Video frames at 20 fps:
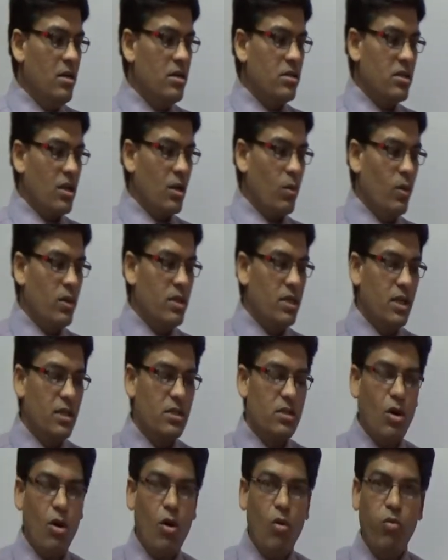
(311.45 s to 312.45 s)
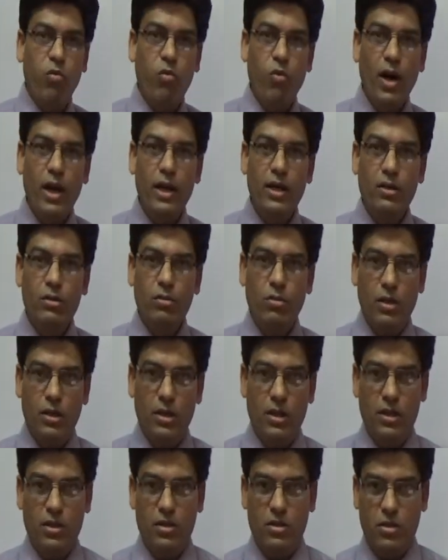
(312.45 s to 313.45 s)
services of value to
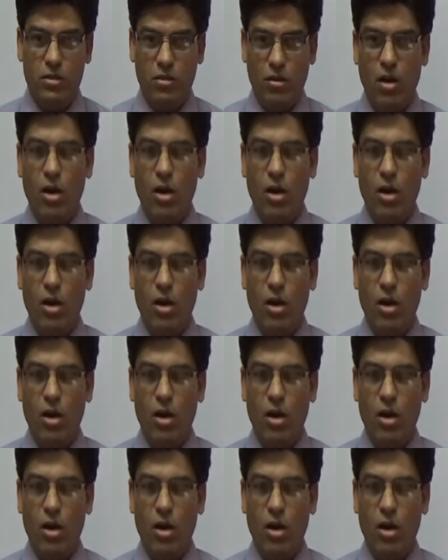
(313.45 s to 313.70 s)
others,